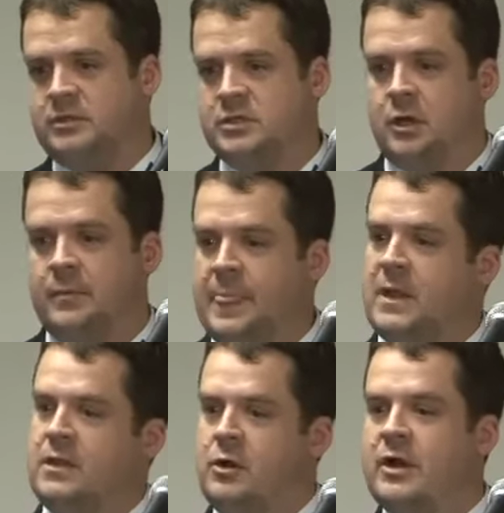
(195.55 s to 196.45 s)
So
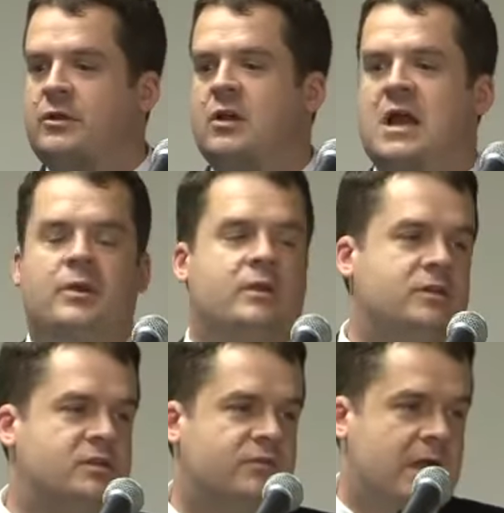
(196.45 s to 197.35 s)
go ahead and grab one of
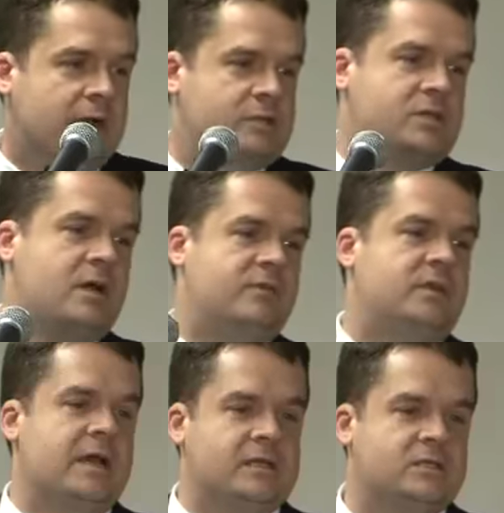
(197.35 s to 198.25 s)
those flyers off the
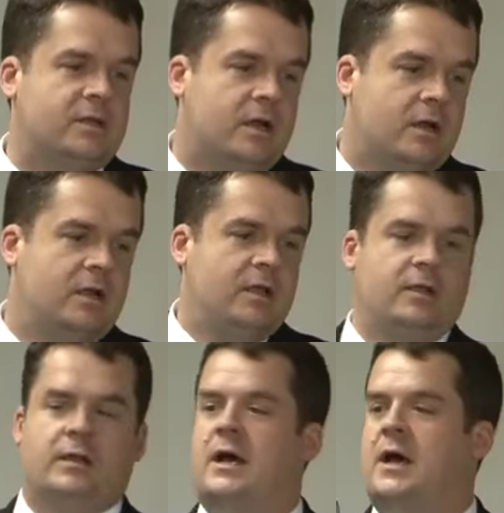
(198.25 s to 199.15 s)
desk there.
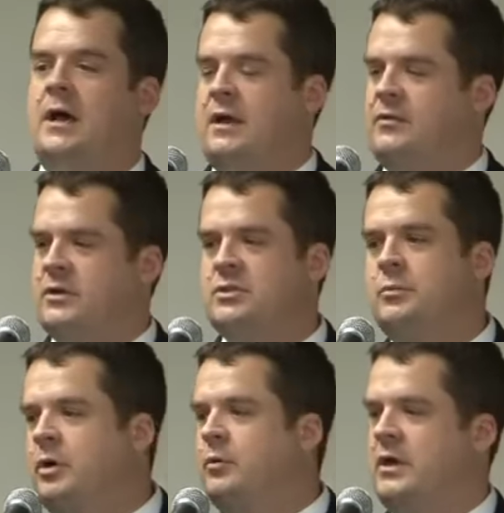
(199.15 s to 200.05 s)
I've also
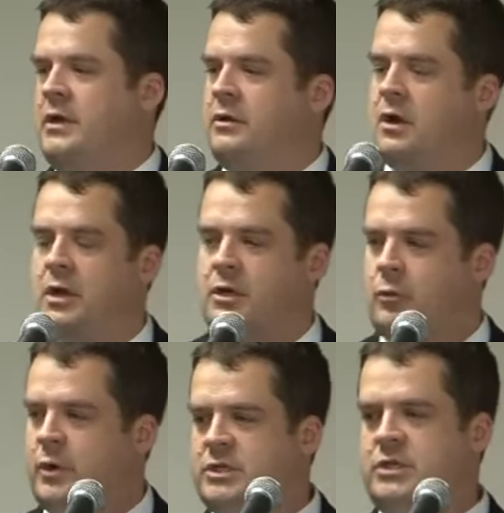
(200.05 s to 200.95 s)
put one under all your
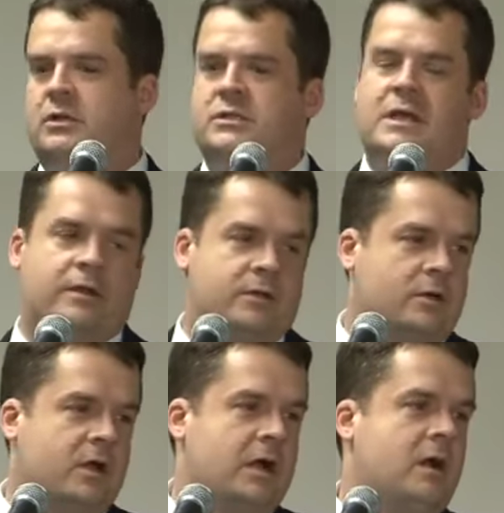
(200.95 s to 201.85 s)
windshields out on
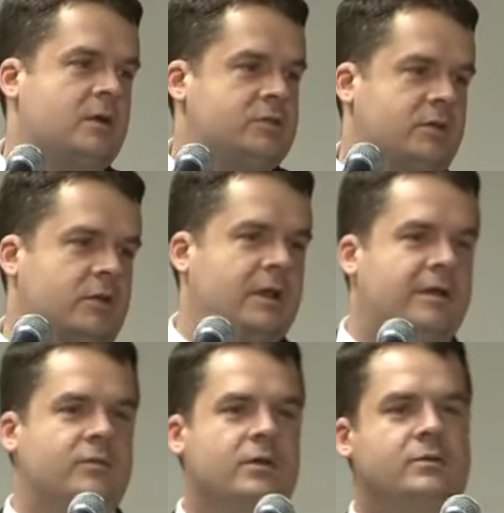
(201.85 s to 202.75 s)
your car, so you'll
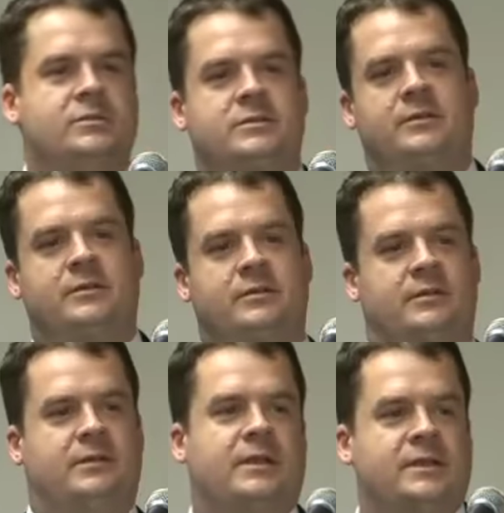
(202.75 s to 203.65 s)
have those too
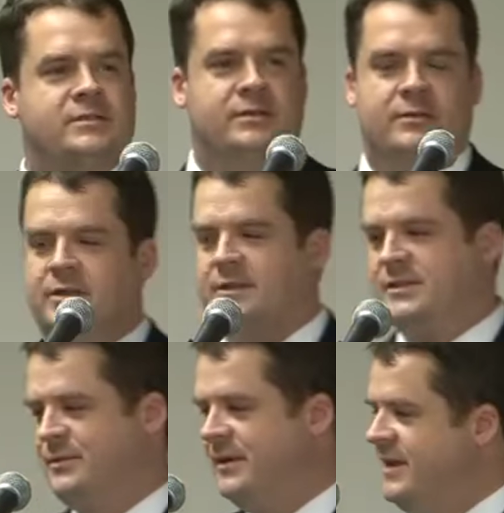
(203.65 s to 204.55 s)
in case you don't get this.